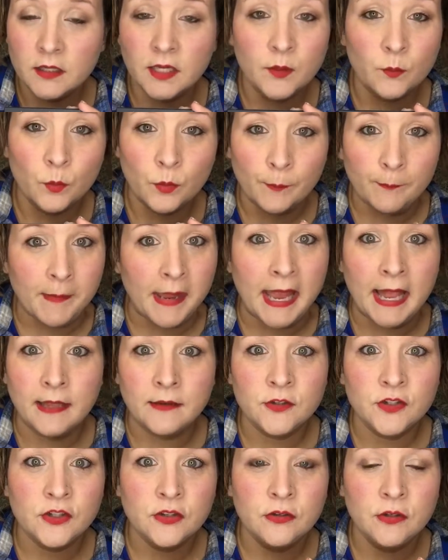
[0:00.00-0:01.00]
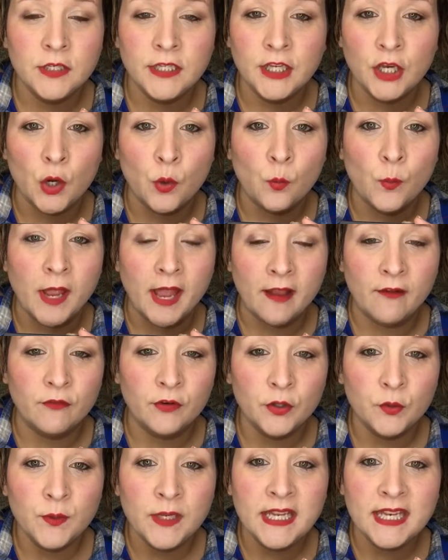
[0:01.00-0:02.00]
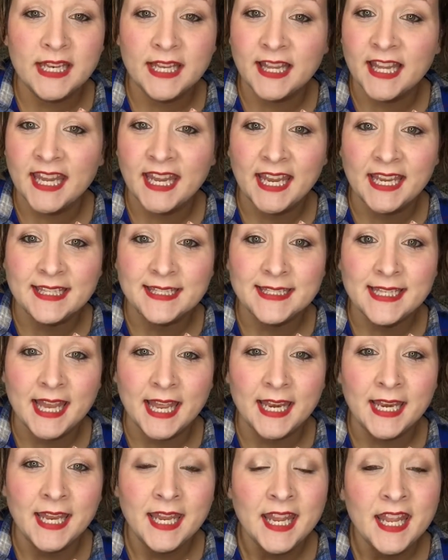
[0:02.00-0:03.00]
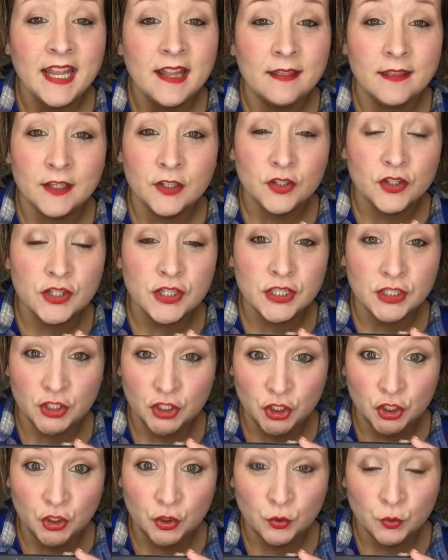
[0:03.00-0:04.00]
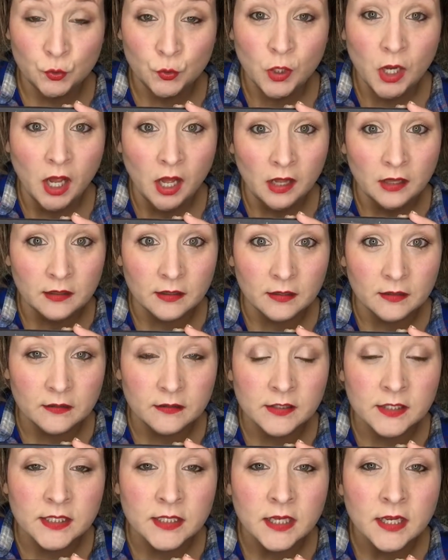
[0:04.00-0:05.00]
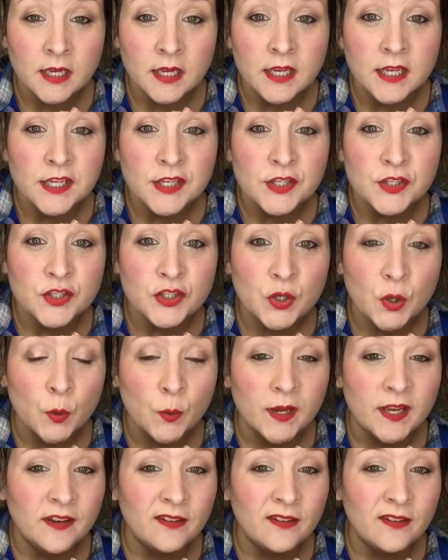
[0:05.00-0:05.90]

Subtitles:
it will match, whatever you need. And like I said, there's the two colors. So